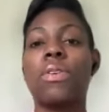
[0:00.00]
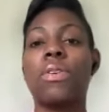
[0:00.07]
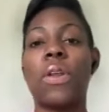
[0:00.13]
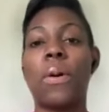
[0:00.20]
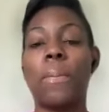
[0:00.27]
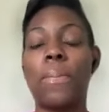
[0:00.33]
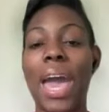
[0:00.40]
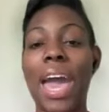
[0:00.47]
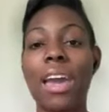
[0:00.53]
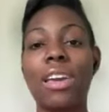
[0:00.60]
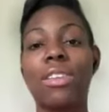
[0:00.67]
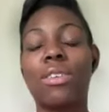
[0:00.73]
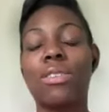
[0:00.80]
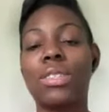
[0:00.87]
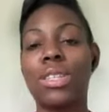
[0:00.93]
you know,
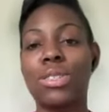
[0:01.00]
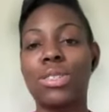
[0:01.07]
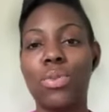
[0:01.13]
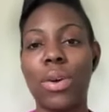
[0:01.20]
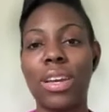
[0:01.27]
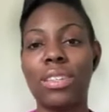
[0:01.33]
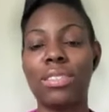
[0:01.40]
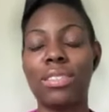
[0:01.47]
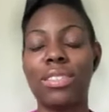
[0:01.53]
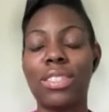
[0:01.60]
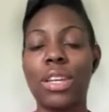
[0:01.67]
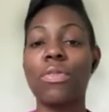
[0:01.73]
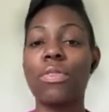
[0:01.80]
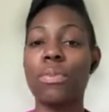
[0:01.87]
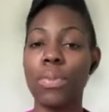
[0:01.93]
back in those
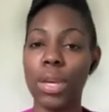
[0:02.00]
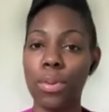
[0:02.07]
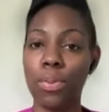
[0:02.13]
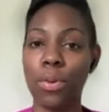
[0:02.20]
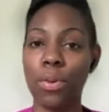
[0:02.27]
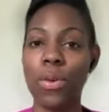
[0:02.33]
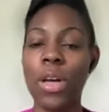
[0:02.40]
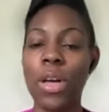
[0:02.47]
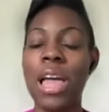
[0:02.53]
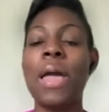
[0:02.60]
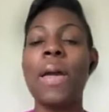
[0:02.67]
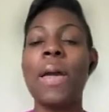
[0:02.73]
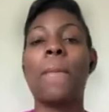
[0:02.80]
situations, different people,